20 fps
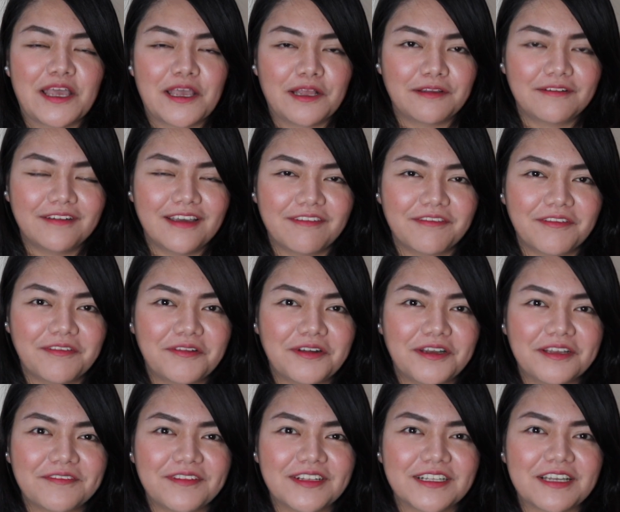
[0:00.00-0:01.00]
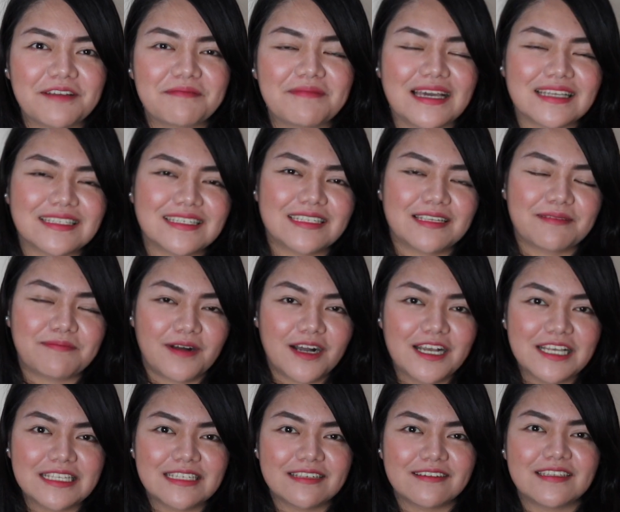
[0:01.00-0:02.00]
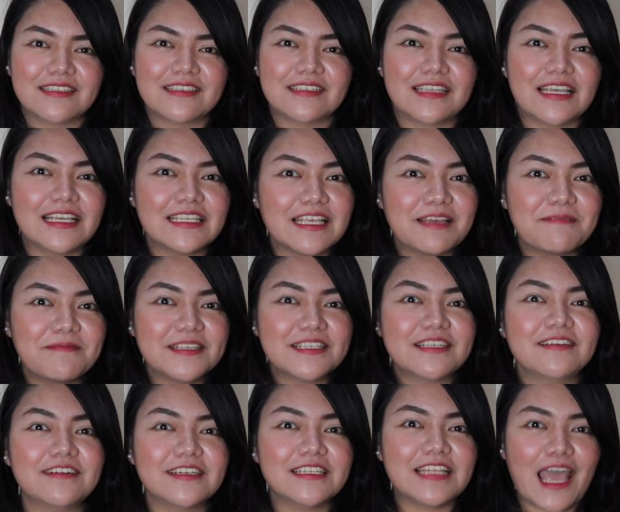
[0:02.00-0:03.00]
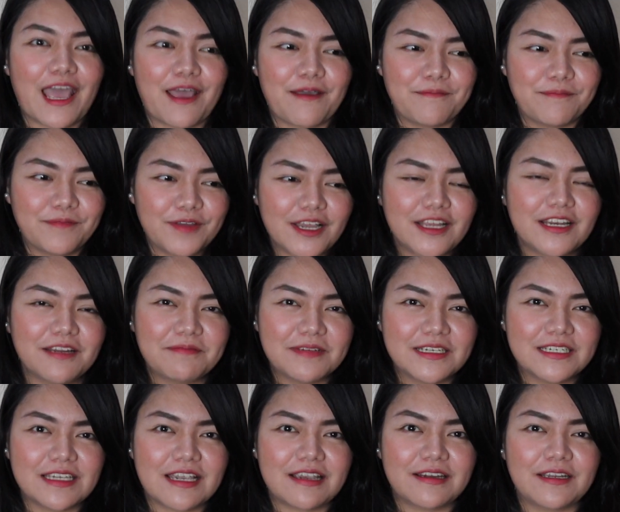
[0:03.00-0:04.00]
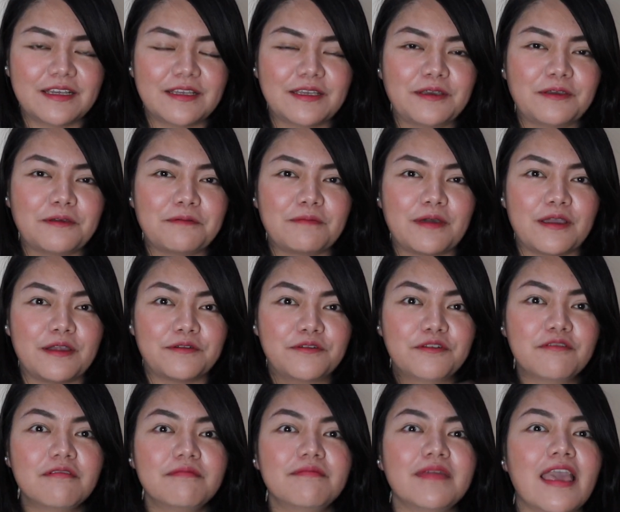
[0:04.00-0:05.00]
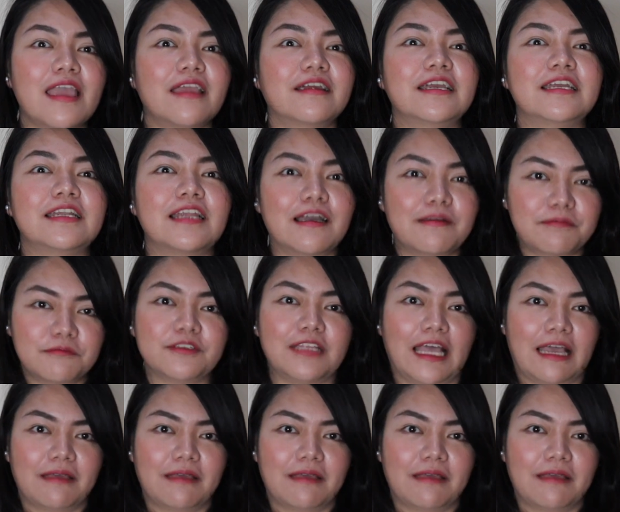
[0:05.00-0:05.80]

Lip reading: Hello everyone, welcome back to the boss. So in today's episode, I'm gonna be sharing you my room here in Abu